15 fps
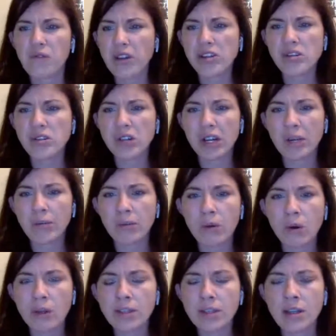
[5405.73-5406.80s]
festering
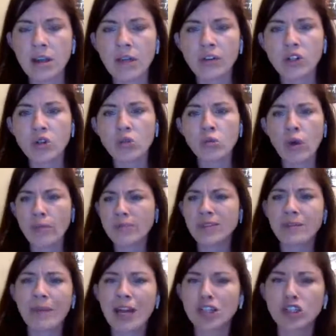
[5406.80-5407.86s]
poison of a corrupt
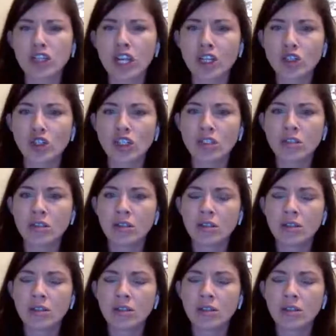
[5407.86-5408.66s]
imagination.